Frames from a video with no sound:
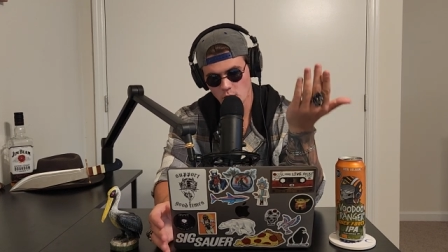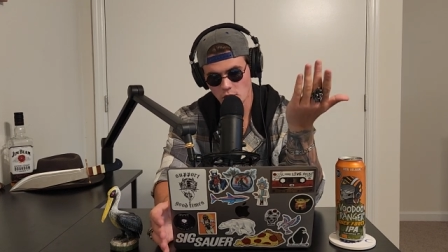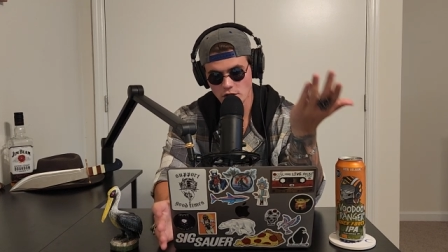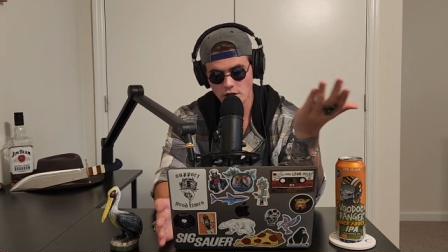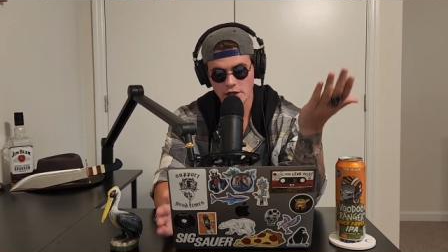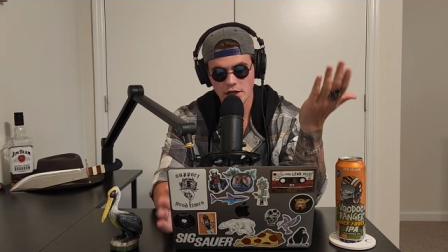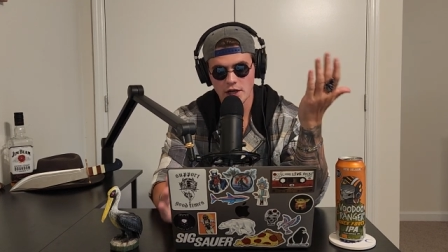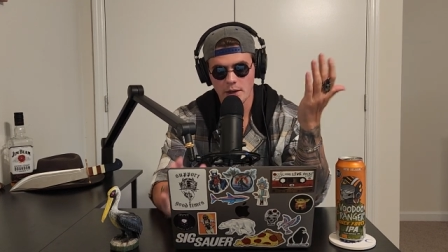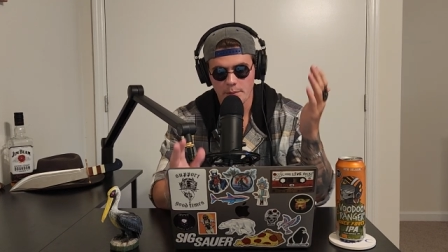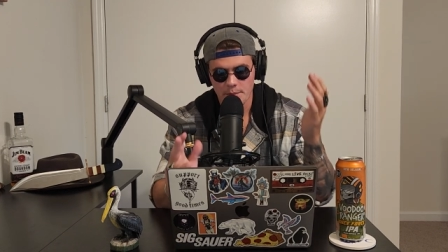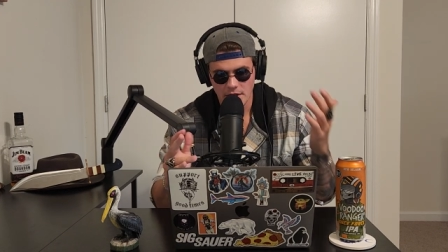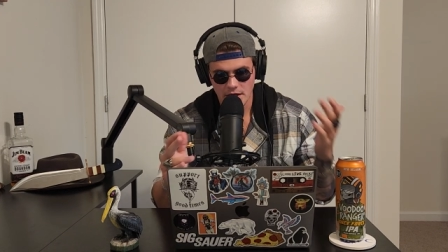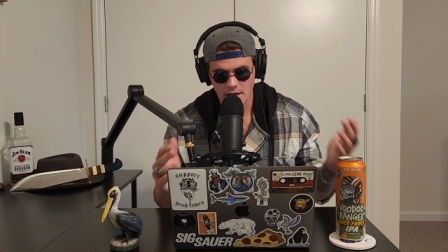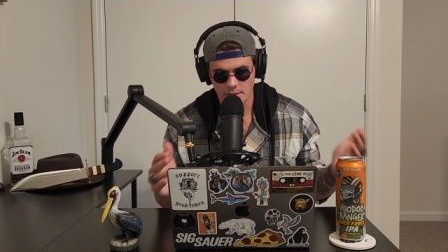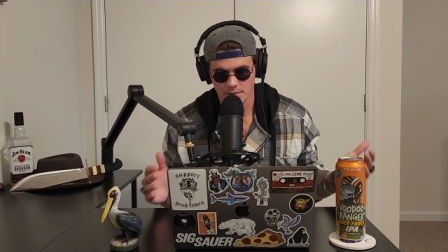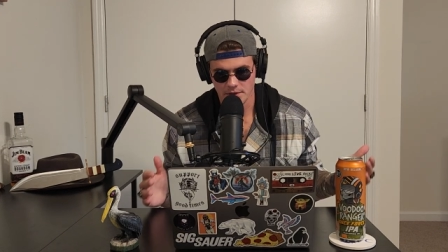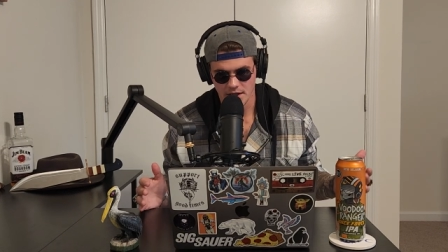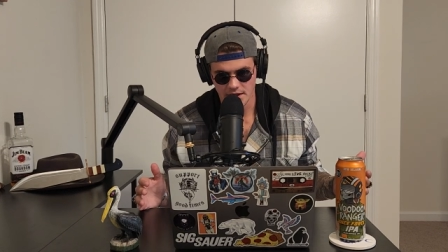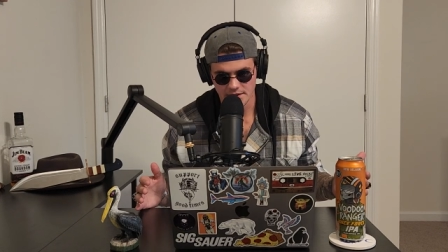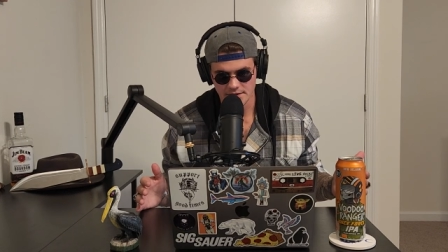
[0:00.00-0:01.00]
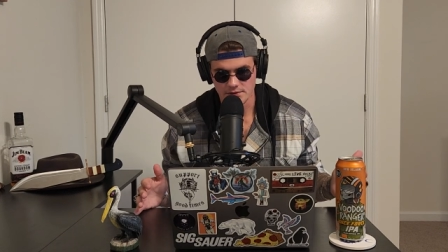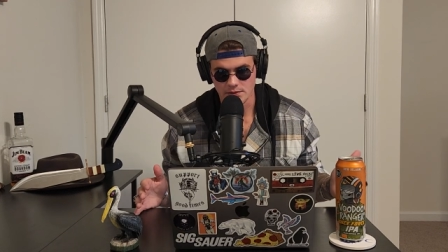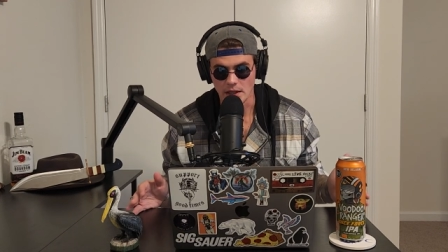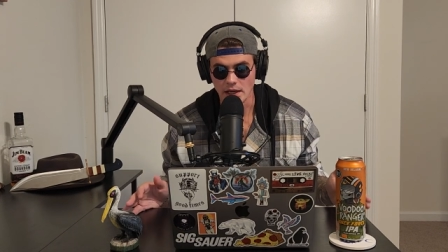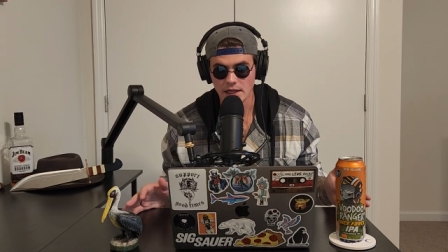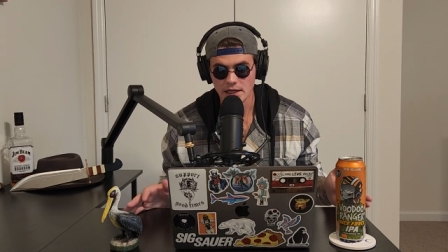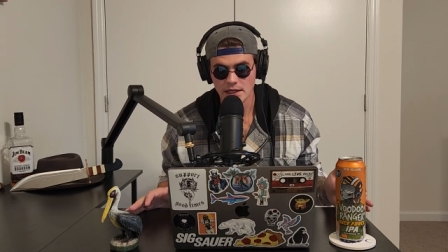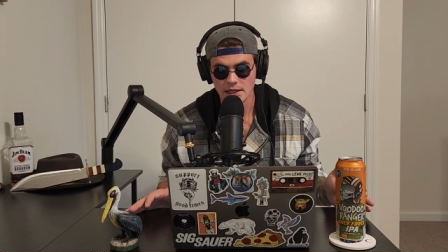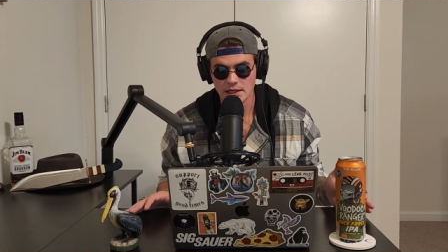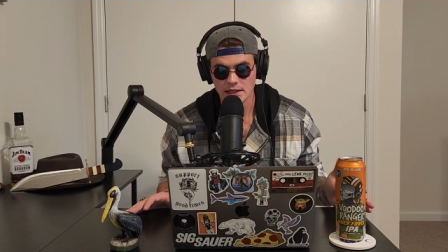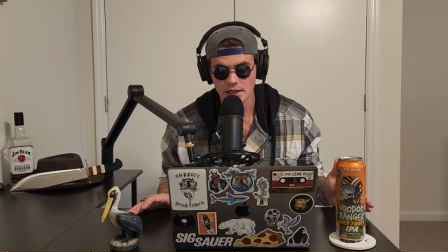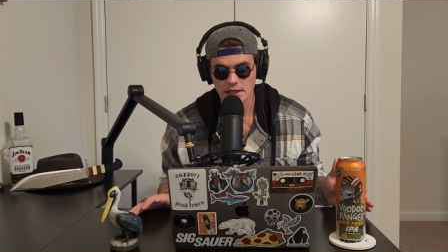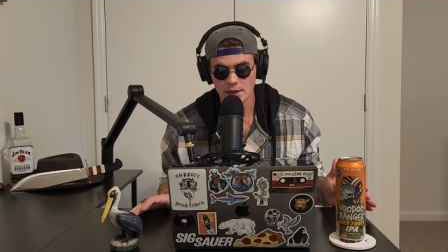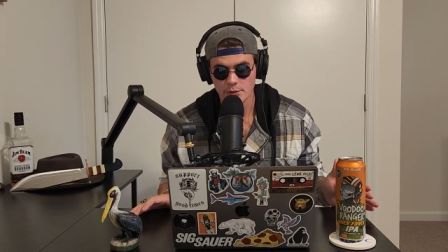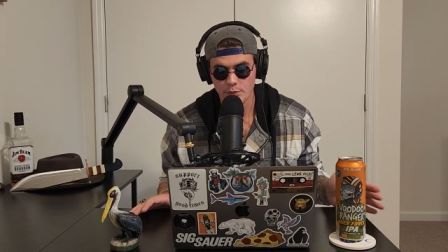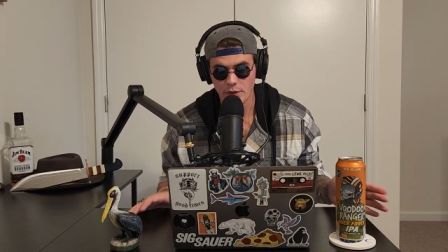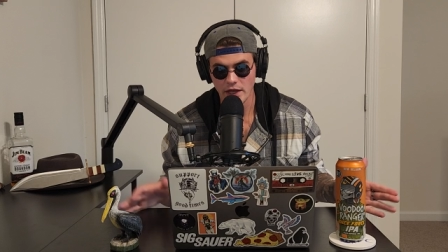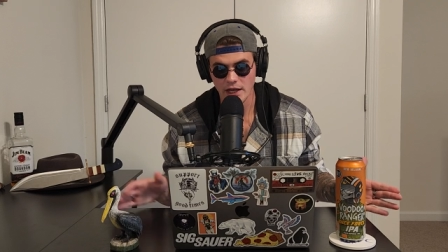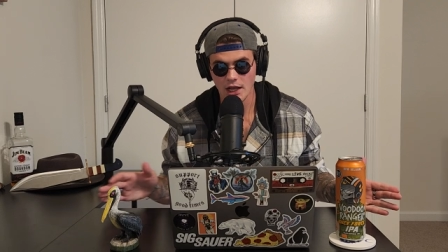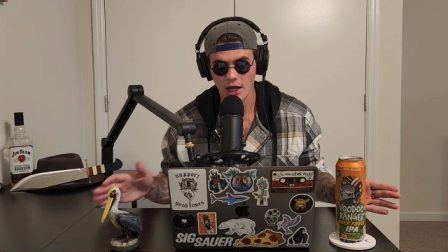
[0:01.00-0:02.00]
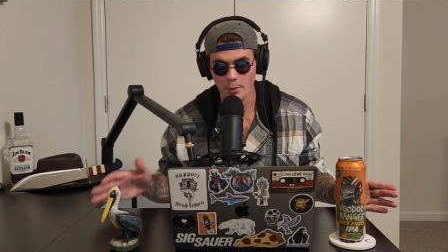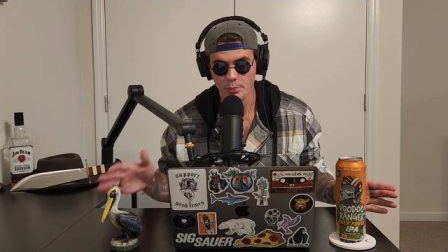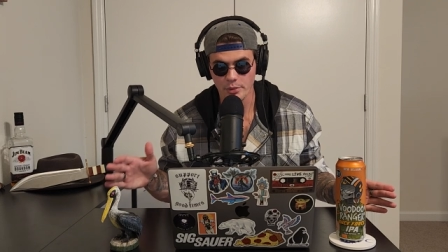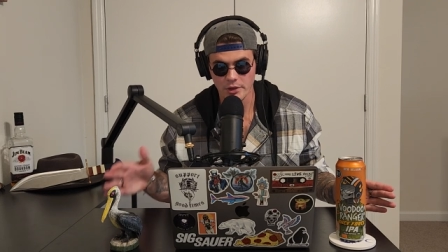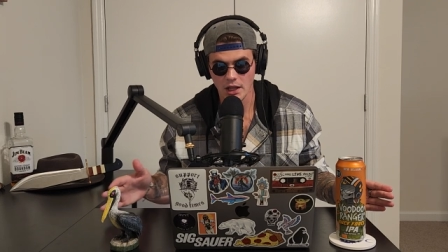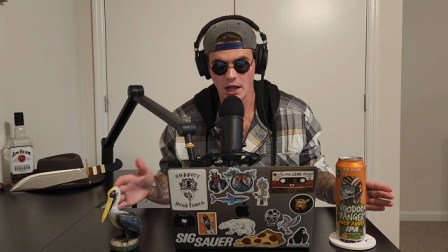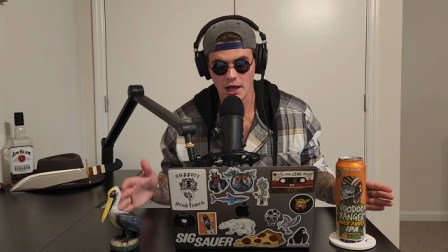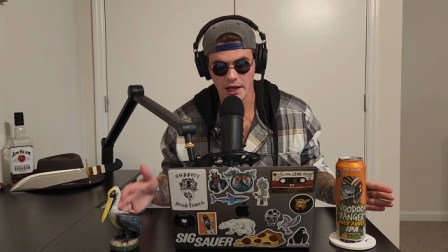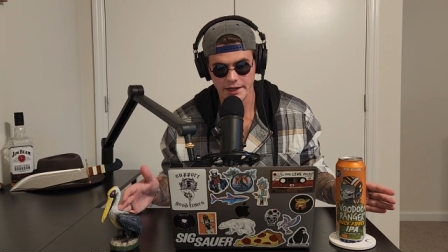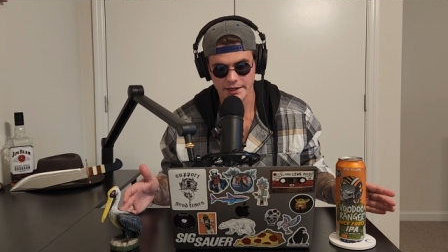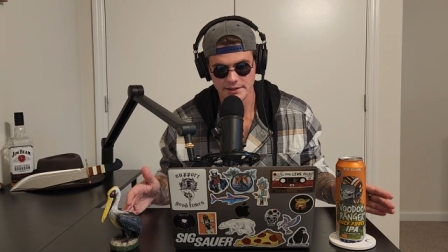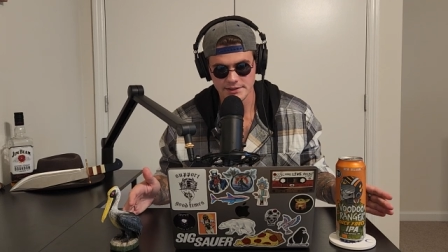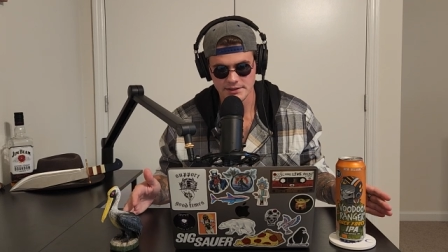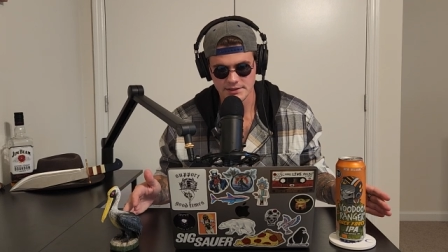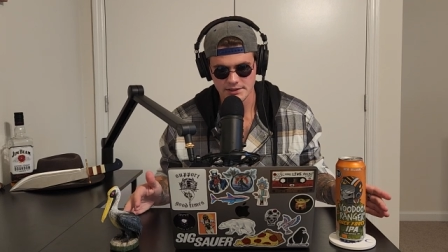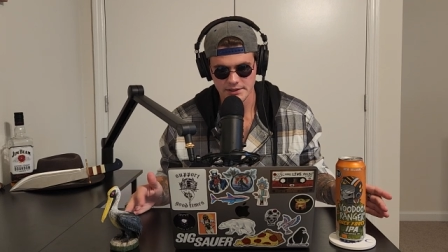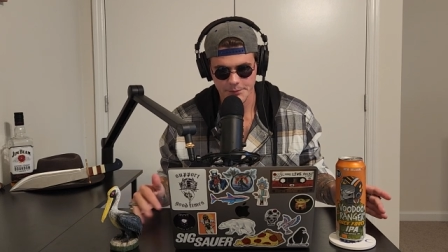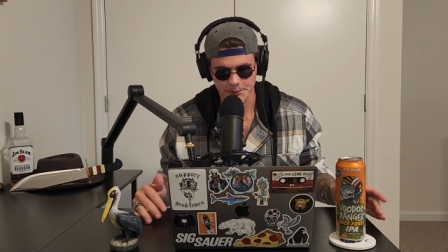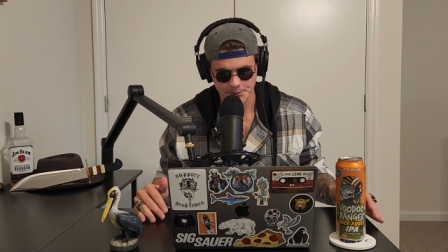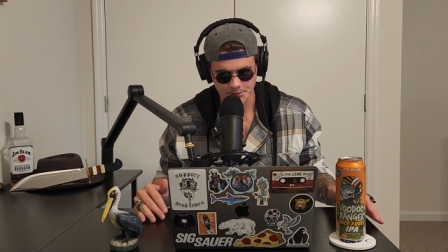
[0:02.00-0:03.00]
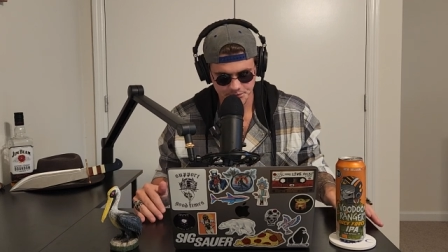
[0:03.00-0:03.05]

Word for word: We're looking up pickup lines, right? Pickup lines.